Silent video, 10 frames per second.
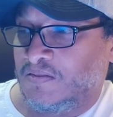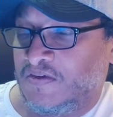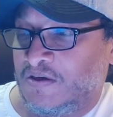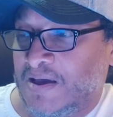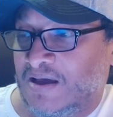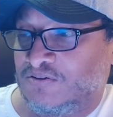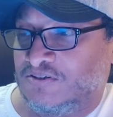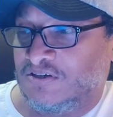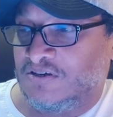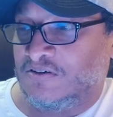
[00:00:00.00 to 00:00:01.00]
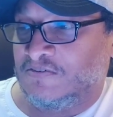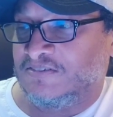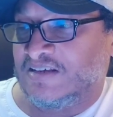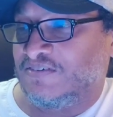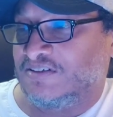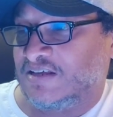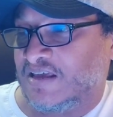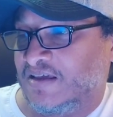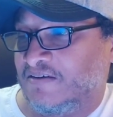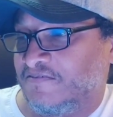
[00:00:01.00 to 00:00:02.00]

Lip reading: The amount of devastating